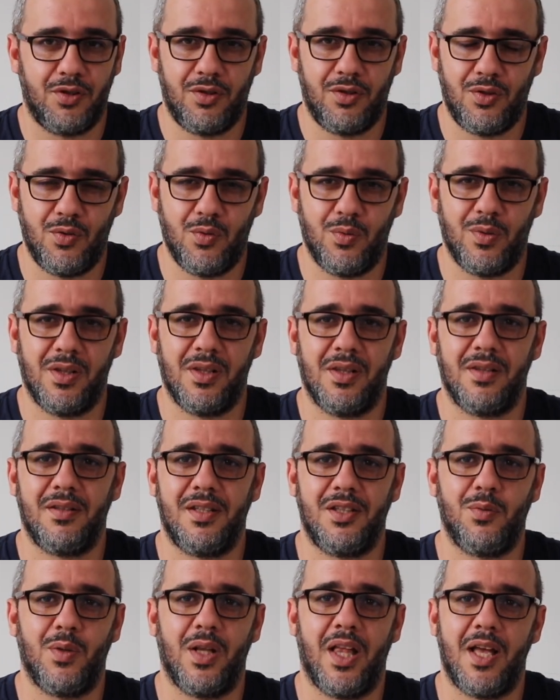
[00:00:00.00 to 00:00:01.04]

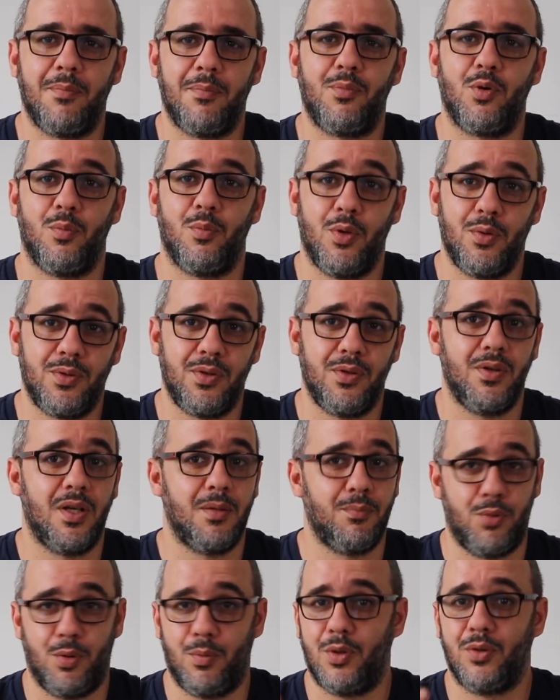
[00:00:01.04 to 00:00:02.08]
it will help promote you
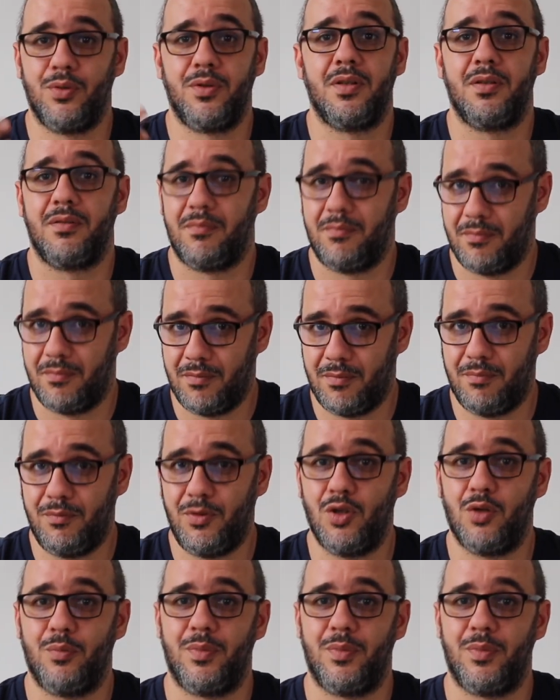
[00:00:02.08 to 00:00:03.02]
and promote your